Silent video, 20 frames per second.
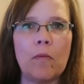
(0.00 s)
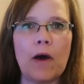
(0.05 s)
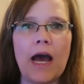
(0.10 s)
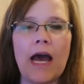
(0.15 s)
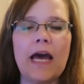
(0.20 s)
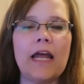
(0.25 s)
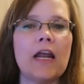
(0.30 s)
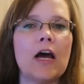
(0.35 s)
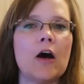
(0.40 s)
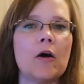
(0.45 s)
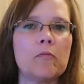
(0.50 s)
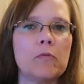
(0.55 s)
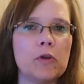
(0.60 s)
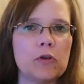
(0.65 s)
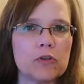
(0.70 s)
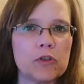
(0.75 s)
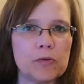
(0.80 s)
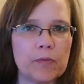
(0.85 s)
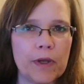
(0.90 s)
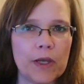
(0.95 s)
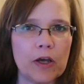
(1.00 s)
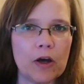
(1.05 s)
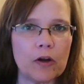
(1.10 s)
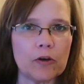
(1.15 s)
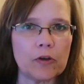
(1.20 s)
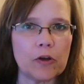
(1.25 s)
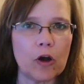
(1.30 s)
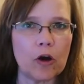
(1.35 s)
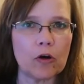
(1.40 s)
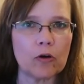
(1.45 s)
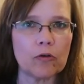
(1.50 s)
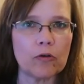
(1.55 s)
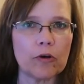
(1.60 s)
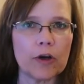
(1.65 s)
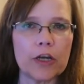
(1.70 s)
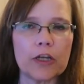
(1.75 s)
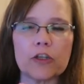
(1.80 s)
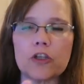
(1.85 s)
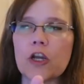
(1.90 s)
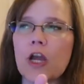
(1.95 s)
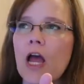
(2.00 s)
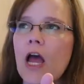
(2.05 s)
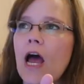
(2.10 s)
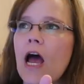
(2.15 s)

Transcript: At home used to be called Garden Ridge.